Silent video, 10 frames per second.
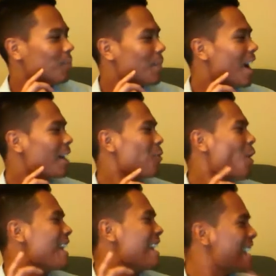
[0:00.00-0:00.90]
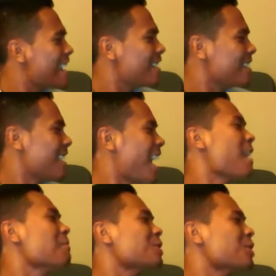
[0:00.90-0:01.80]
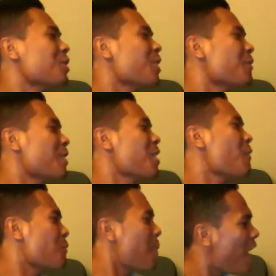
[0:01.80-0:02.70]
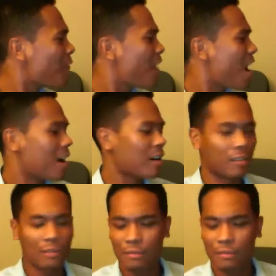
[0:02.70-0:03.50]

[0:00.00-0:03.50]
I don't wanna eat! I'm shooting a video for Mafa!